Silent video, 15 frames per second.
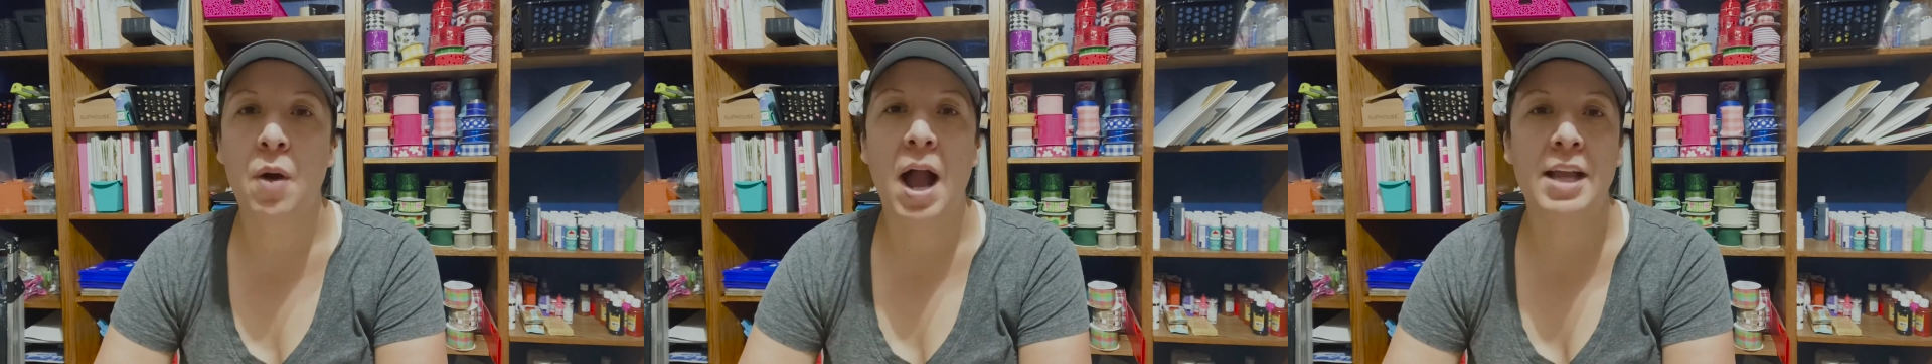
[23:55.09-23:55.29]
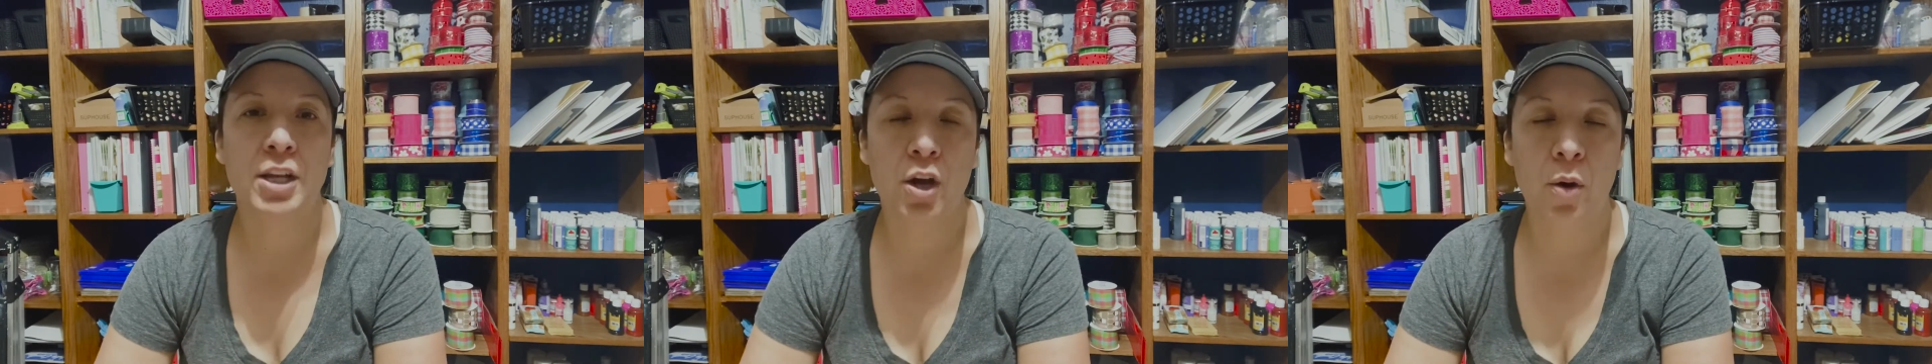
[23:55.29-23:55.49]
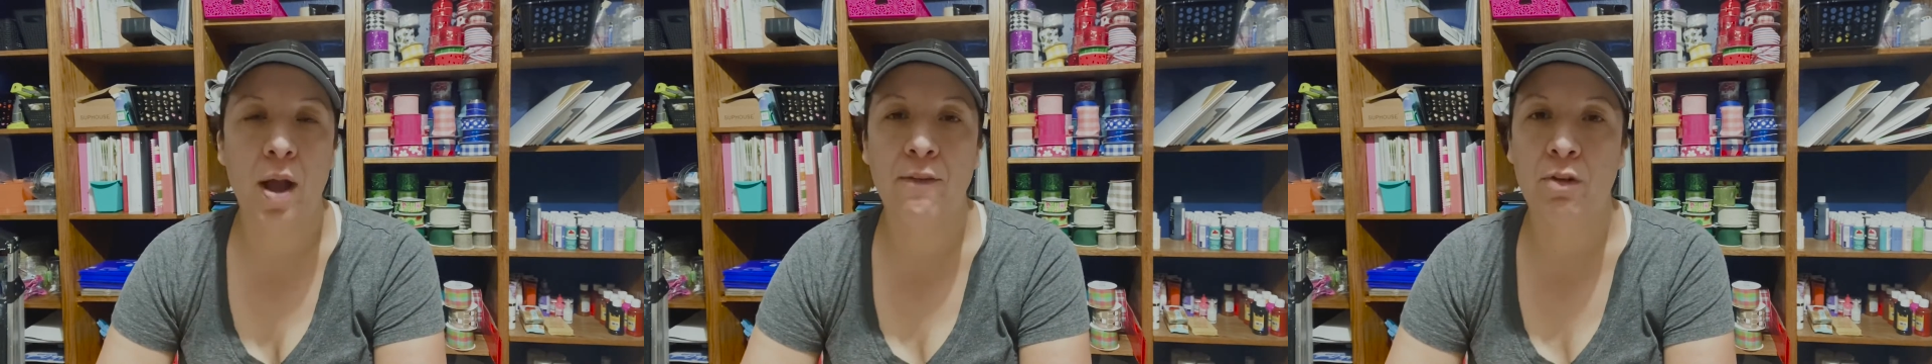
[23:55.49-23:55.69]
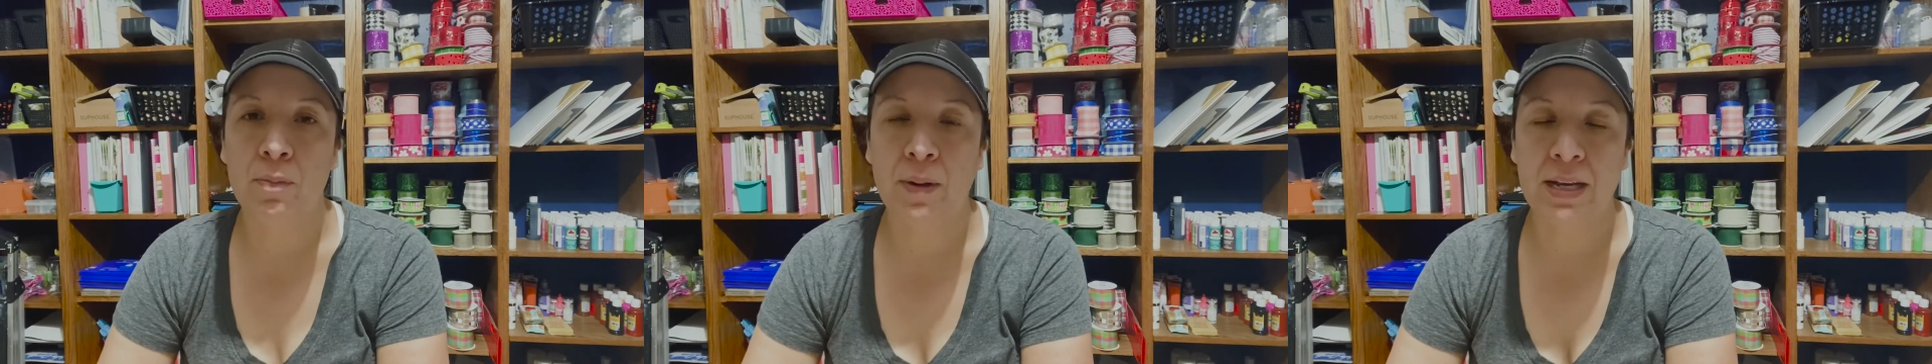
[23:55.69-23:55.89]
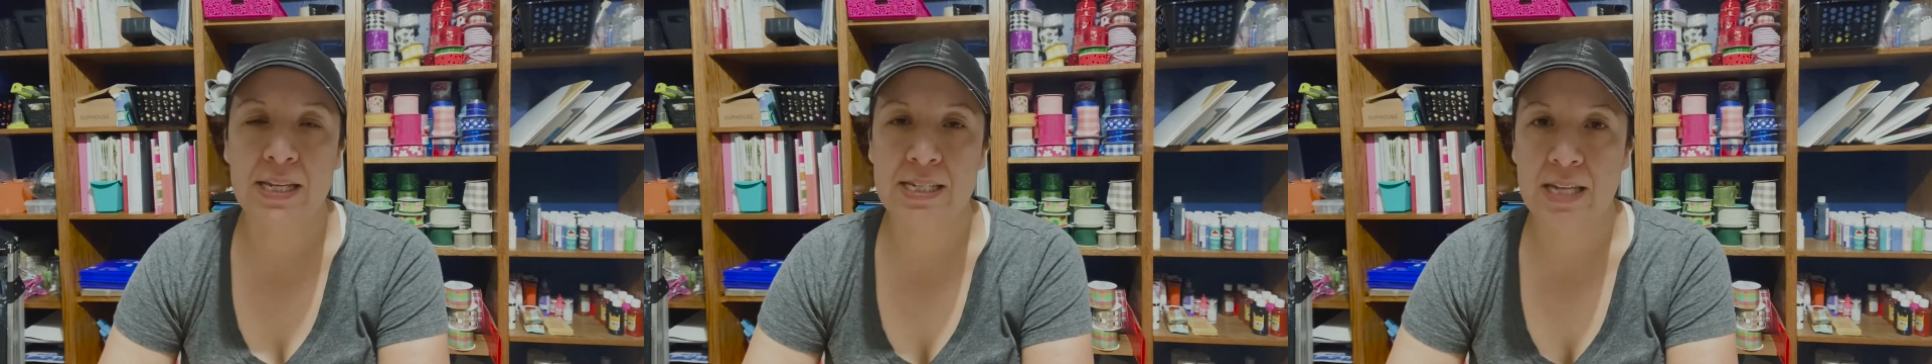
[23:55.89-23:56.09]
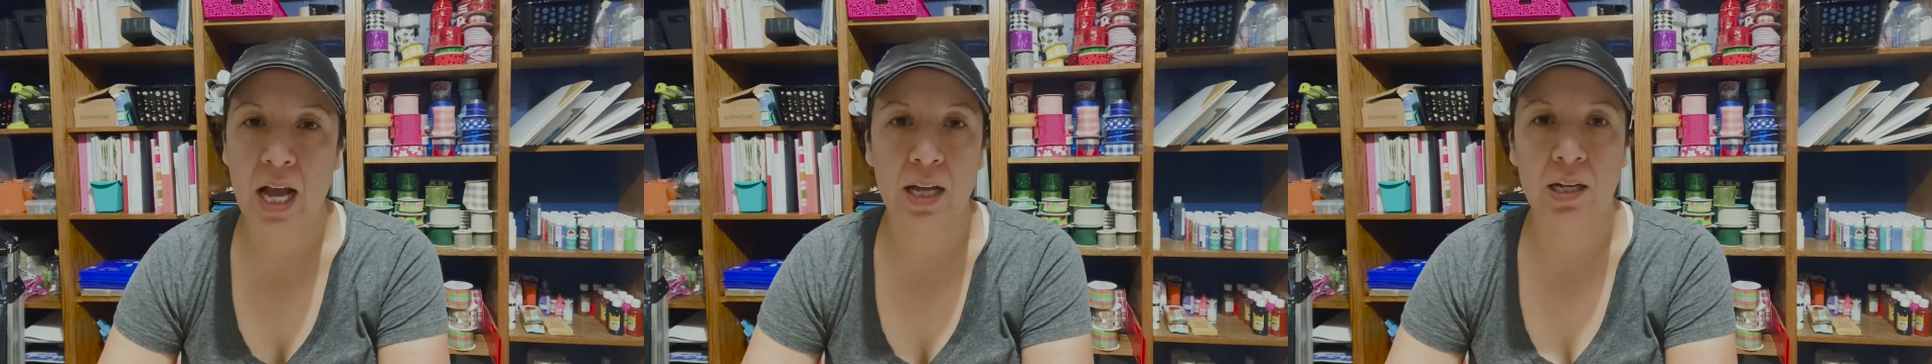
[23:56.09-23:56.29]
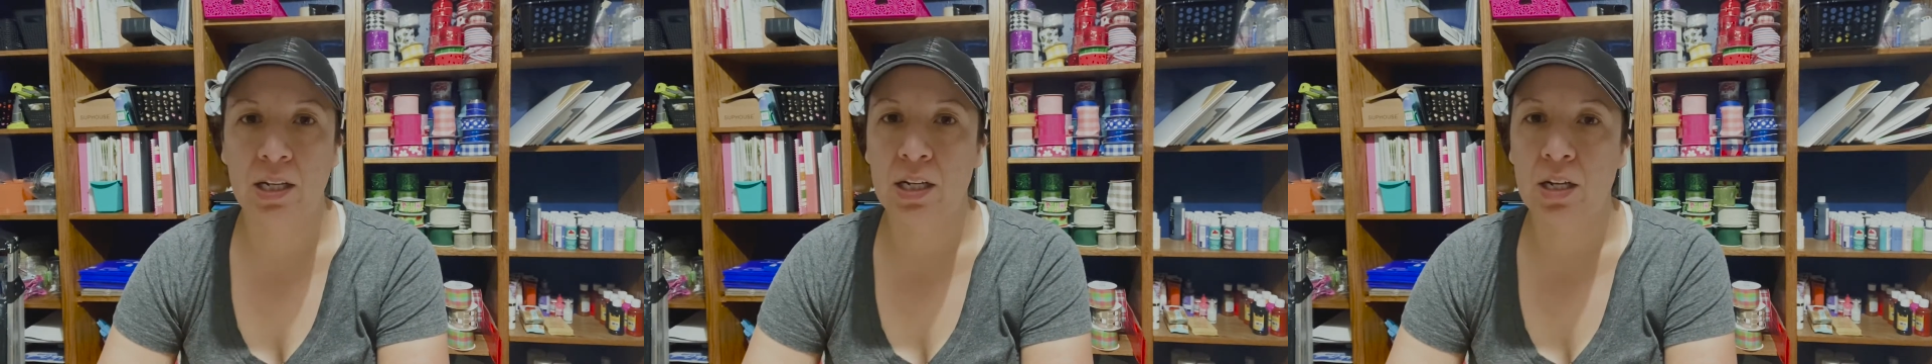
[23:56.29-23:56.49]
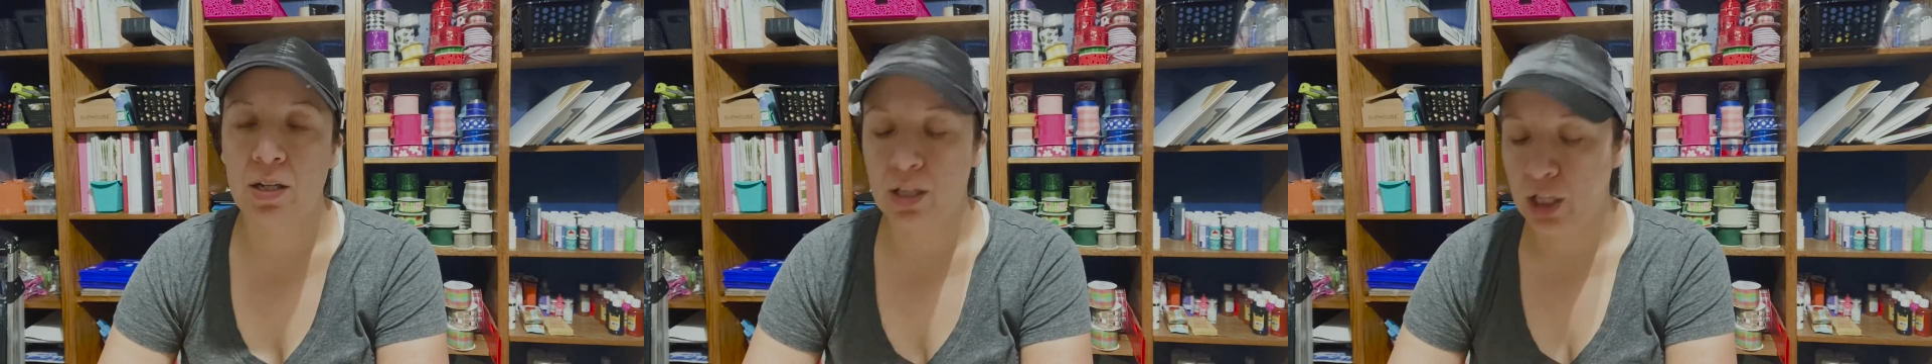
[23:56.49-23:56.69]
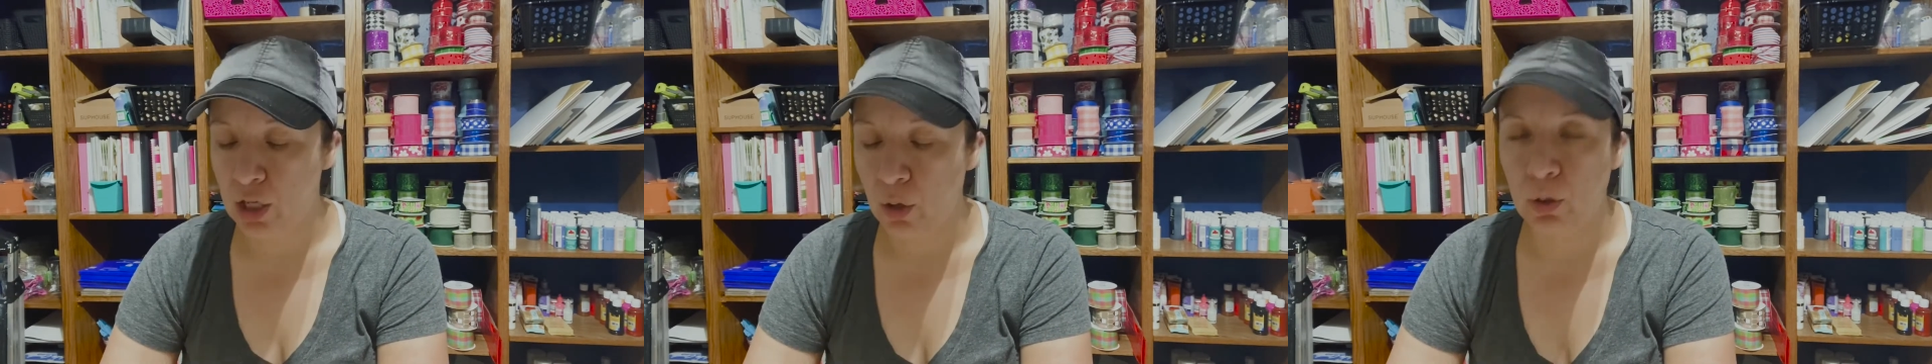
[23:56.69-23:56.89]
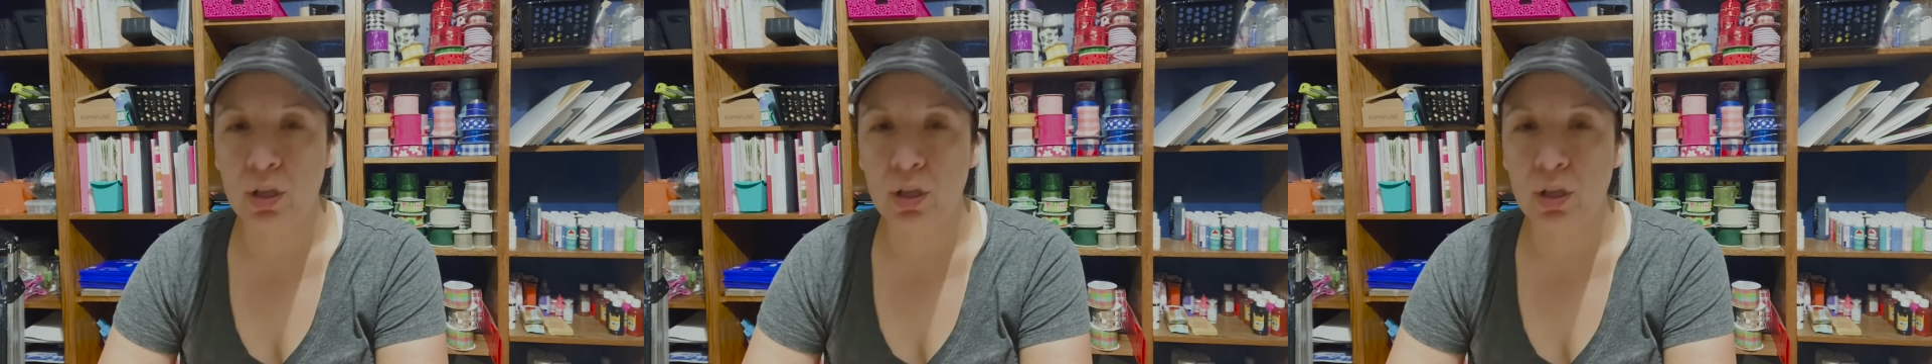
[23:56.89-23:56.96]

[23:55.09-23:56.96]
I know everybody's not going to,